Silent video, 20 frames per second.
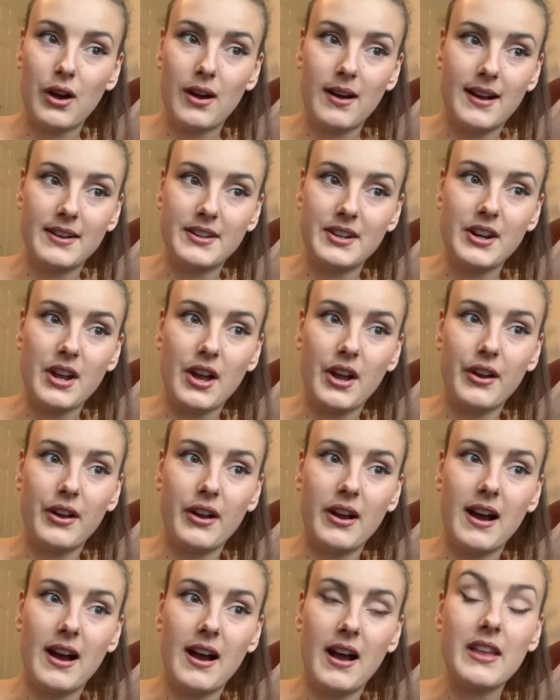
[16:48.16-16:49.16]
I don't know,
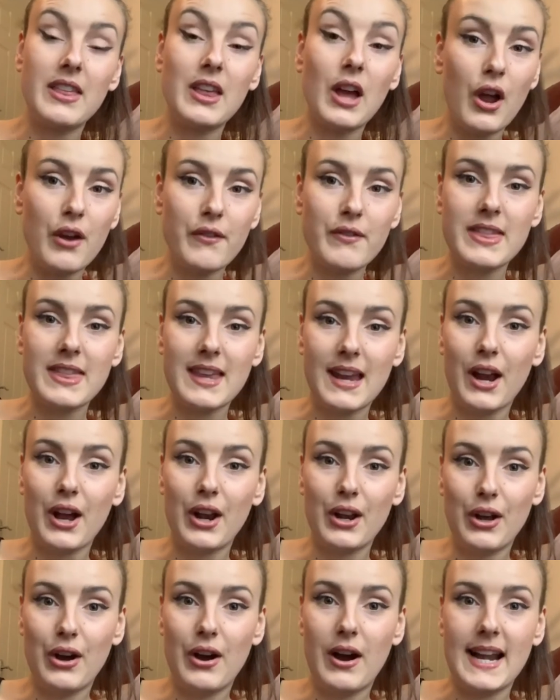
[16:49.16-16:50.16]
I overthink a
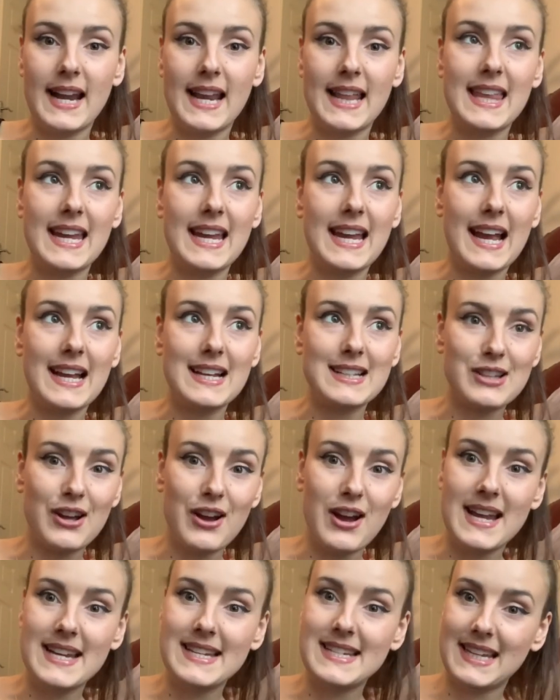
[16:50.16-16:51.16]
lot and I think
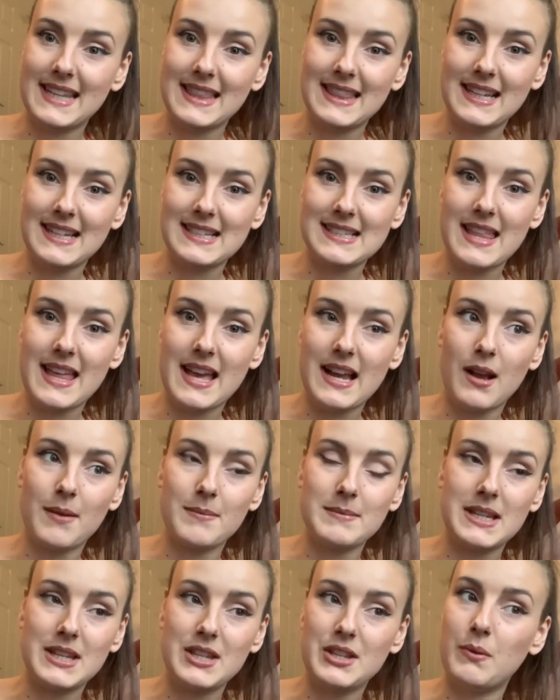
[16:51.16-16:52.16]
anxiety and things like that
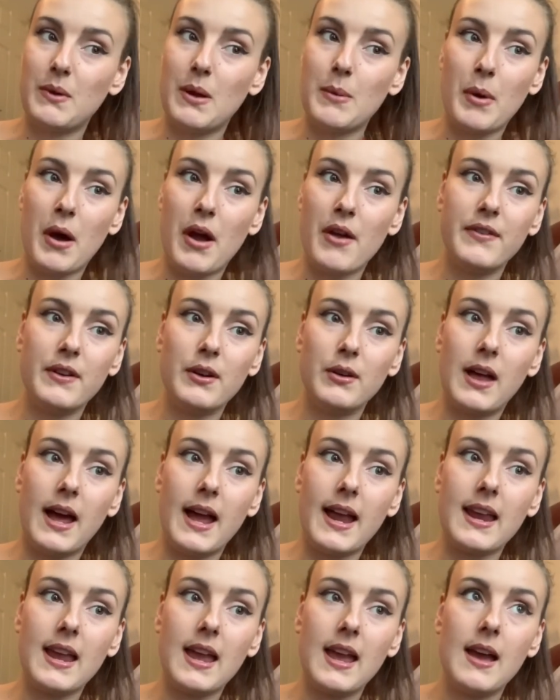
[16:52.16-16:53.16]
comes into it, but I feel
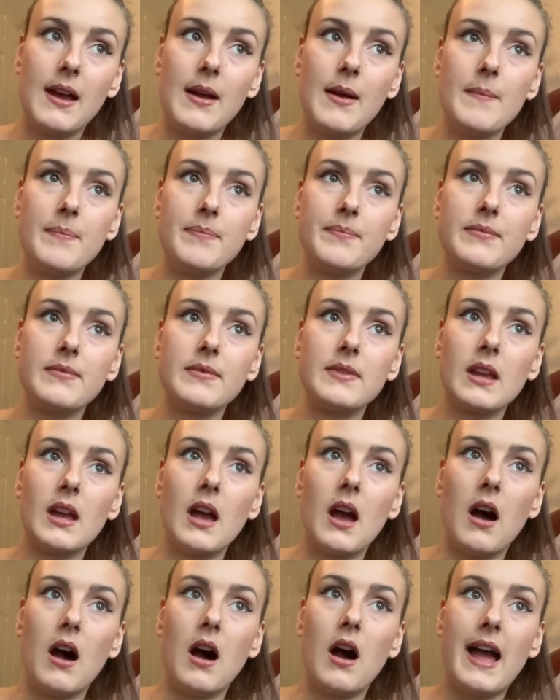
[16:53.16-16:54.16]
like
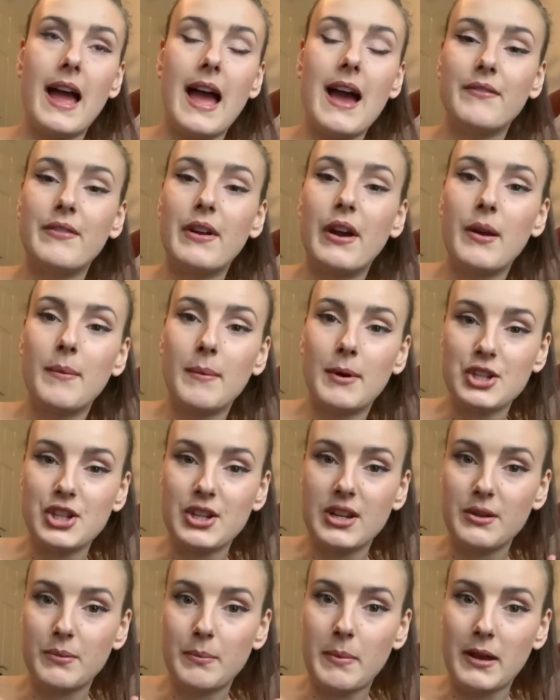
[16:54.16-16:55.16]
I am very much an
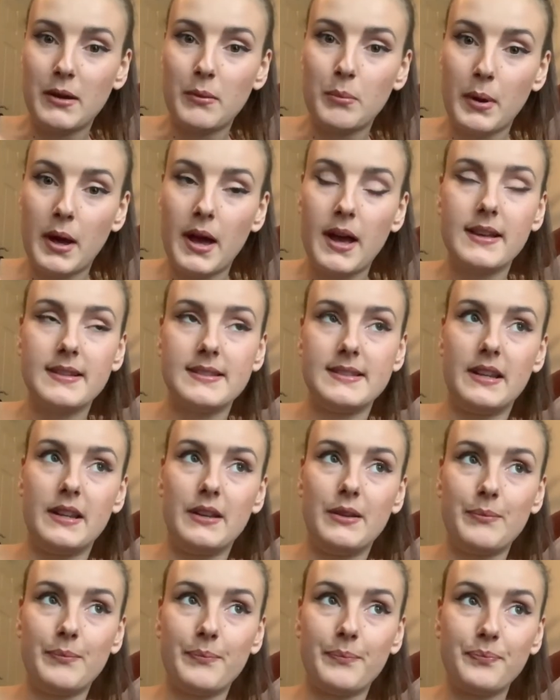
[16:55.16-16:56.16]
independent
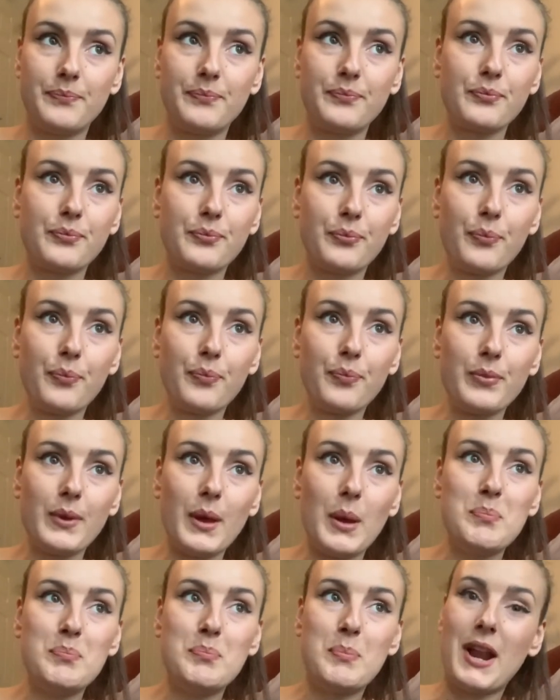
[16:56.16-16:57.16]
person,
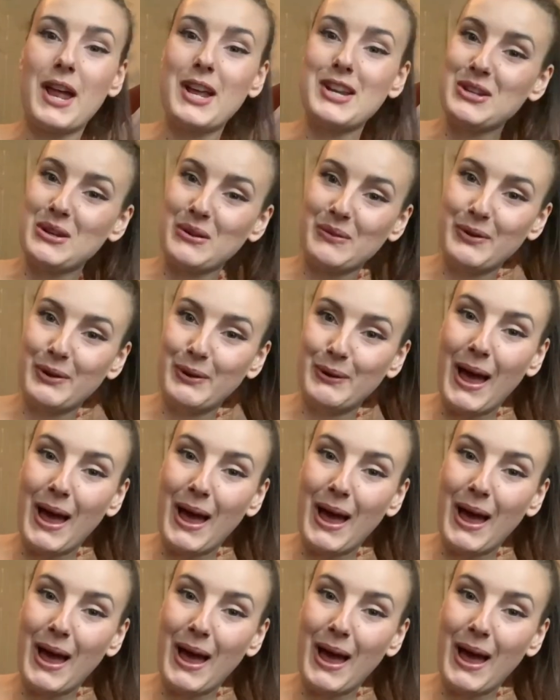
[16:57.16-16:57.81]
but I do feel